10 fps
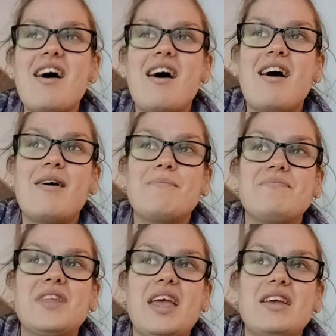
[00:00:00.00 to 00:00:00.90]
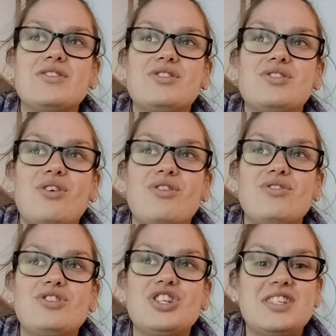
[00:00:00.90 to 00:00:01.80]
And so
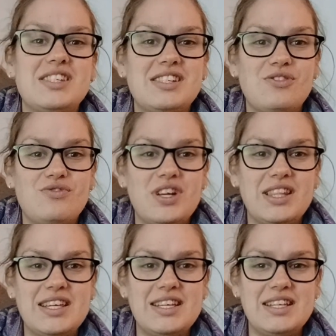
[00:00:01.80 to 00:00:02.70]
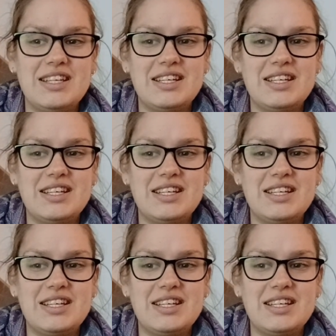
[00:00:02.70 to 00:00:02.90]
just really